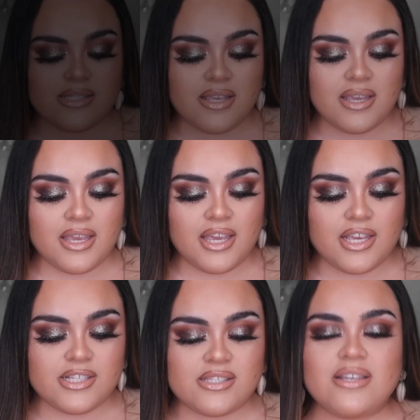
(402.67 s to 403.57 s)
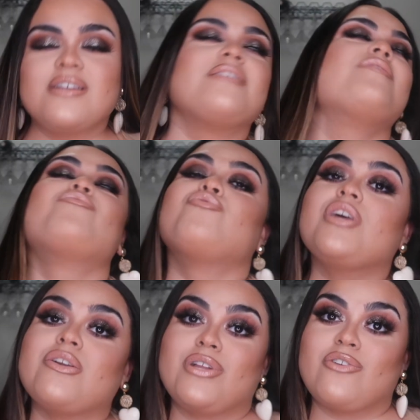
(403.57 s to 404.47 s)
thing is
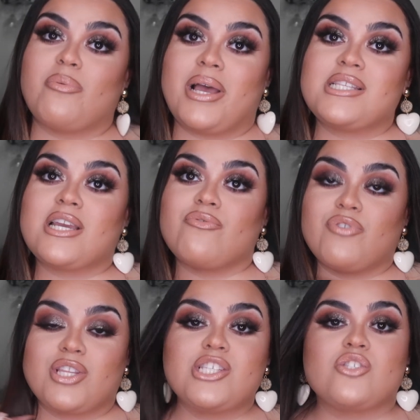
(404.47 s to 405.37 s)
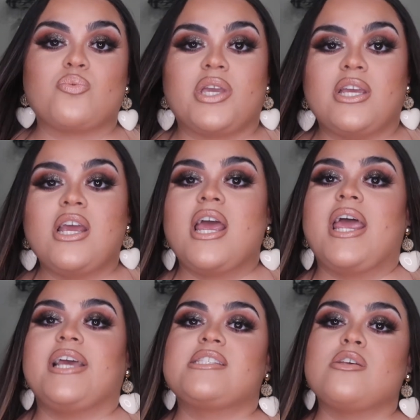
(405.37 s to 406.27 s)
really romantic and really sweet, is